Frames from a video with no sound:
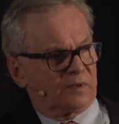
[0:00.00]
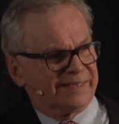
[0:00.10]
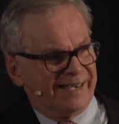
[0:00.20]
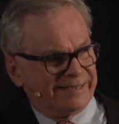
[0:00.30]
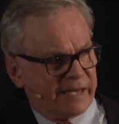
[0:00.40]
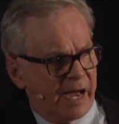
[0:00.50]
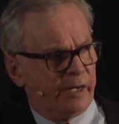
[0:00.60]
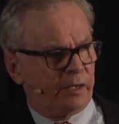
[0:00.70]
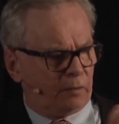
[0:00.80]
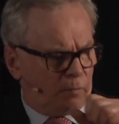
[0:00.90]

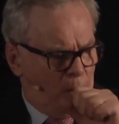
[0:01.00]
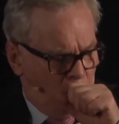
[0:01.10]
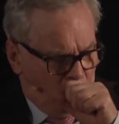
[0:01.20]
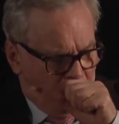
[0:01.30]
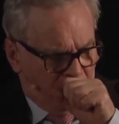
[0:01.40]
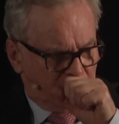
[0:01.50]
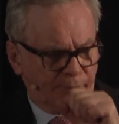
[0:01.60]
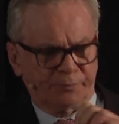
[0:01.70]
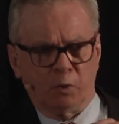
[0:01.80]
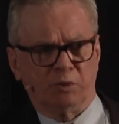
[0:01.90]
Titanic
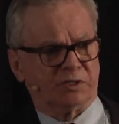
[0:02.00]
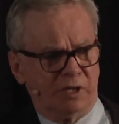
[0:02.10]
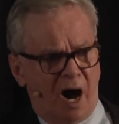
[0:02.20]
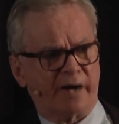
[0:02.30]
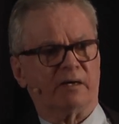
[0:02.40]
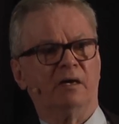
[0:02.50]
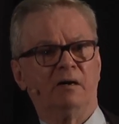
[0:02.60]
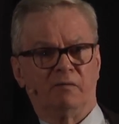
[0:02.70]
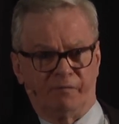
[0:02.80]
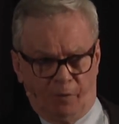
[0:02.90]
was not
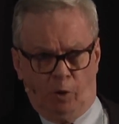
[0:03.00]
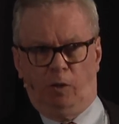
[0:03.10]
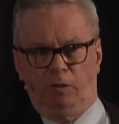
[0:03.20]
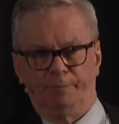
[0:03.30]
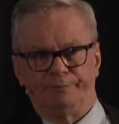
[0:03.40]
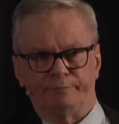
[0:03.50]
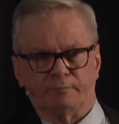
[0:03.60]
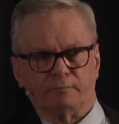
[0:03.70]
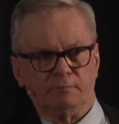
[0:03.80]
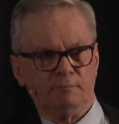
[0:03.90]
full.
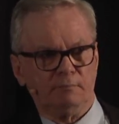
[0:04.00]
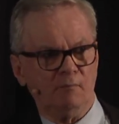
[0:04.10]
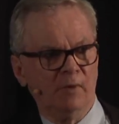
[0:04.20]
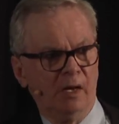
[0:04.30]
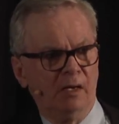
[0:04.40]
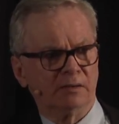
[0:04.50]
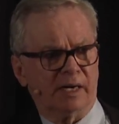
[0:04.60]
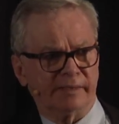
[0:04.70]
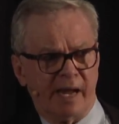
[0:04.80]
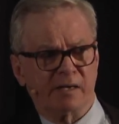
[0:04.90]

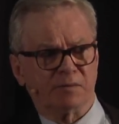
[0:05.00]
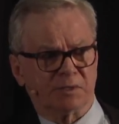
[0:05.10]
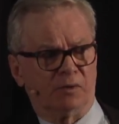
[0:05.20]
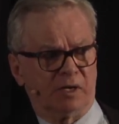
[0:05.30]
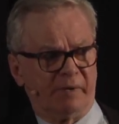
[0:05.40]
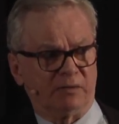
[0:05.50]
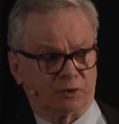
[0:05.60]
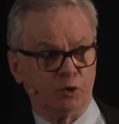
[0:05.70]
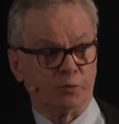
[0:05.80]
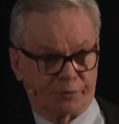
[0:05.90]
Titanic was only about
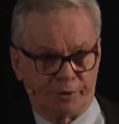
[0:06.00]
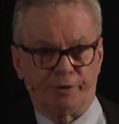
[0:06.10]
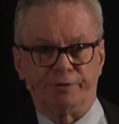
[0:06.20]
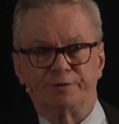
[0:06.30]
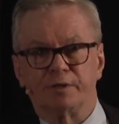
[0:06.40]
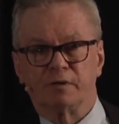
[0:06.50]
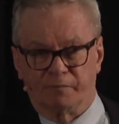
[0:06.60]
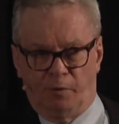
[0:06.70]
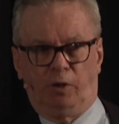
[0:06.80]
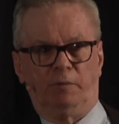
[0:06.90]
two-thirds
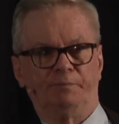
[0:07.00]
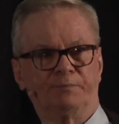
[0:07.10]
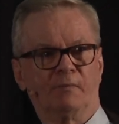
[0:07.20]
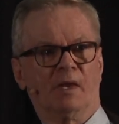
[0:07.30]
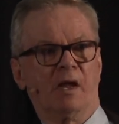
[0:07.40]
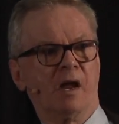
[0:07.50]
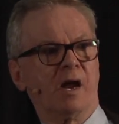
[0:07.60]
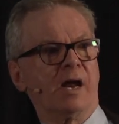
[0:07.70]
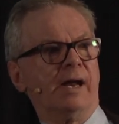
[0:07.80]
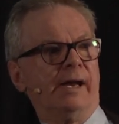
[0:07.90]
full.
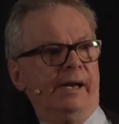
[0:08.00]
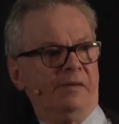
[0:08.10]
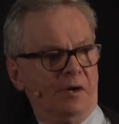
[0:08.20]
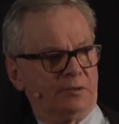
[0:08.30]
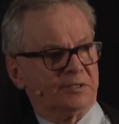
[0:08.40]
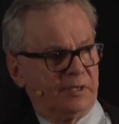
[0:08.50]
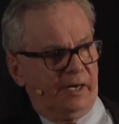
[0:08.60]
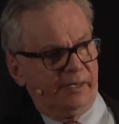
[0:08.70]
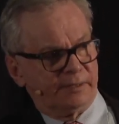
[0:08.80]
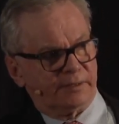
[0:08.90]
In those
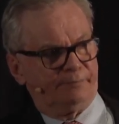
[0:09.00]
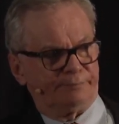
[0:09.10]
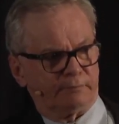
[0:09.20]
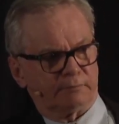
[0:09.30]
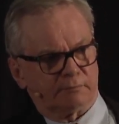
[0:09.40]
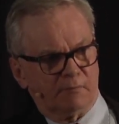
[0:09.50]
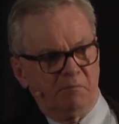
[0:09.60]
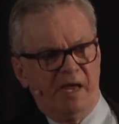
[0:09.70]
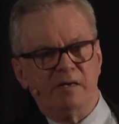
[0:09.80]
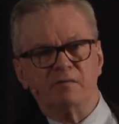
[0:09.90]
days,
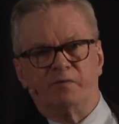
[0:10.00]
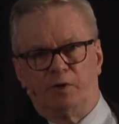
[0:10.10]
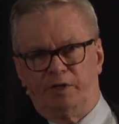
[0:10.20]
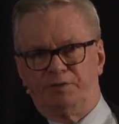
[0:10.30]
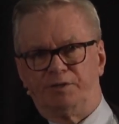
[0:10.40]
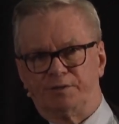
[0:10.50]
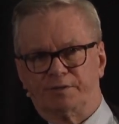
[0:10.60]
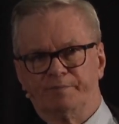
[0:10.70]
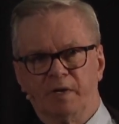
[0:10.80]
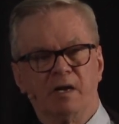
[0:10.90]
maiden
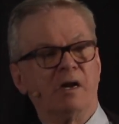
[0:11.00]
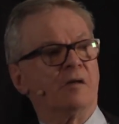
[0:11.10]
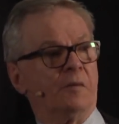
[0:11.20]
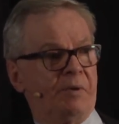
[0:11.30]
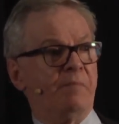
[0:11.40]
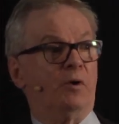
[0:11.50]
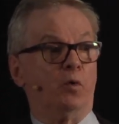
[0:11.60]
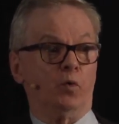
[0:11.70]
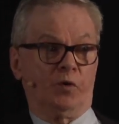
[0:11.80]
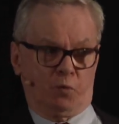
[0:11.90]
voyages, the
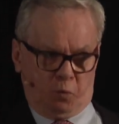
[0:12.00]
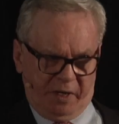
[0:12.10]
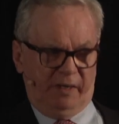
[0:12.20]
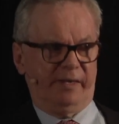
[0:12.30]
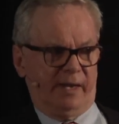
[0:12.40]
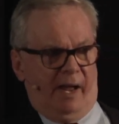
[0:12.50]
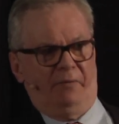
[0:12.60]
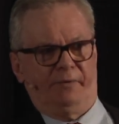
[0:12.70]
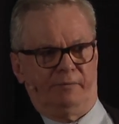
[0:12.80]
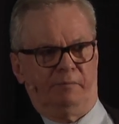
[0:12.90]
people that really
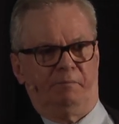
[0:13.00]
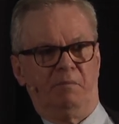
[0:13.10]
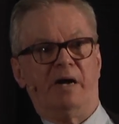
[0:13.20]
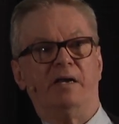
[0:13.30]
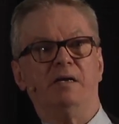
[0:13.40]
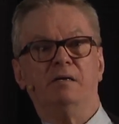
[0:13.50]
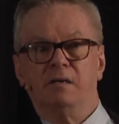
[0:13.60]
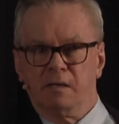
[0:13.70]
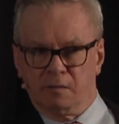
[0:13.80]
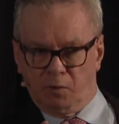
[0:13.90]
counted, the money,
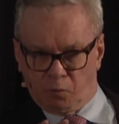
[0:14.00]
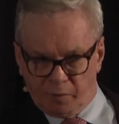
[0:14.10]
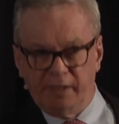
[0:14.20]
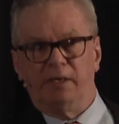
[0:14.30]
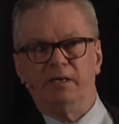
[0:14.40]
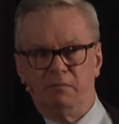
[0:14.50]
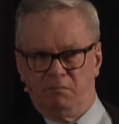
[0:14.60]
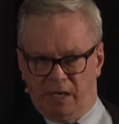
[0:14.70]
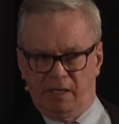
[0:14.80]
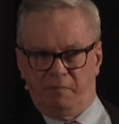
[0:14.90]
the really
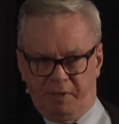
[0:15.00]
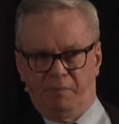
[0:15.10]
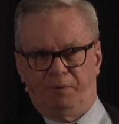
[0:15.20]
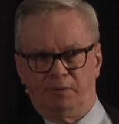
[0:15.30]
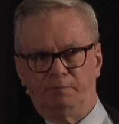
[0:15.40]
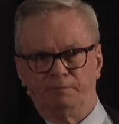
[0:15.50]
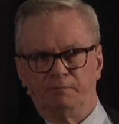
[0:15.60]
moneyed people,